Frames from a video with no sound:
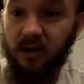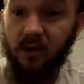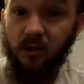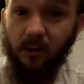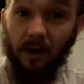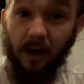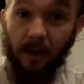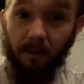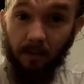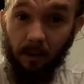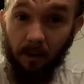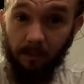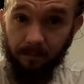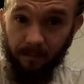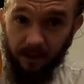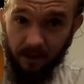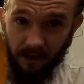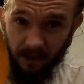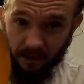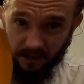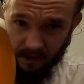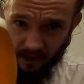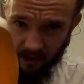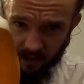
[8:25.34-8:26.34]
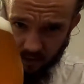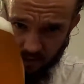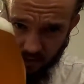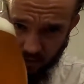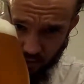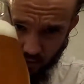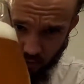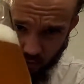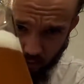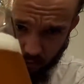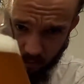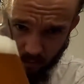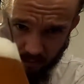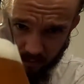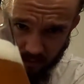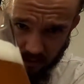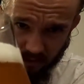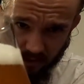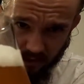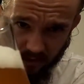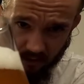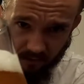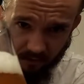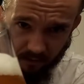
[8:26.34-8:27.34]
It is quite a bumpy head, actually, as you can maybe
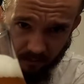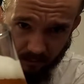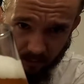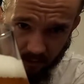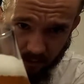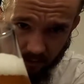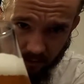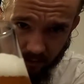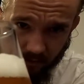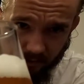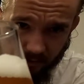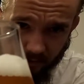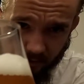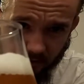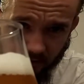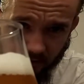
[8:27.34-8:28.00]
see if I bring